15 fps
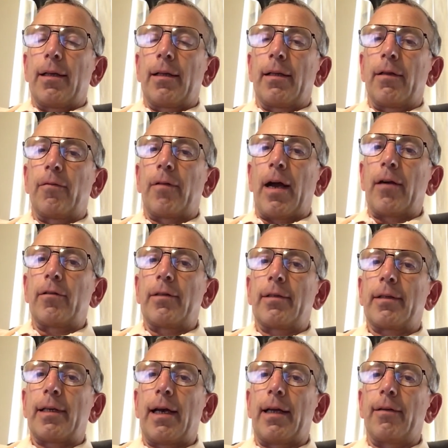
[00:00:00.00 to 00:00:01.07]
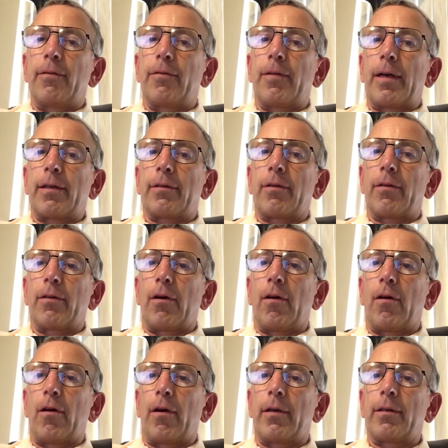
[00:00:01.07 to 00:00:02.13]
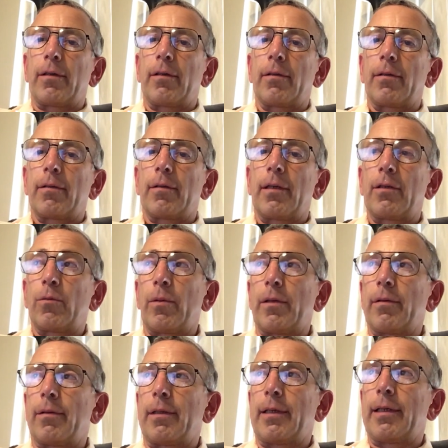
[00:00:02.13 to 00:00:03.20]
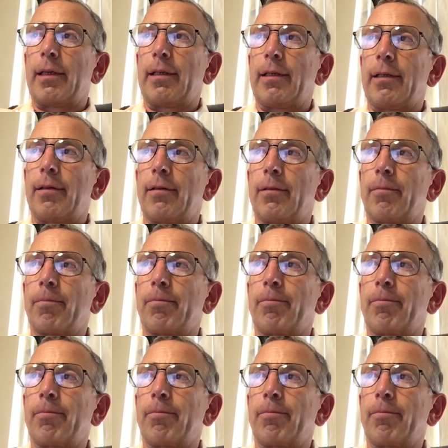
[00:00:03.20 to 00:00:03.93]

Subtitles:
The virus can infect the heart as well as the kidneys.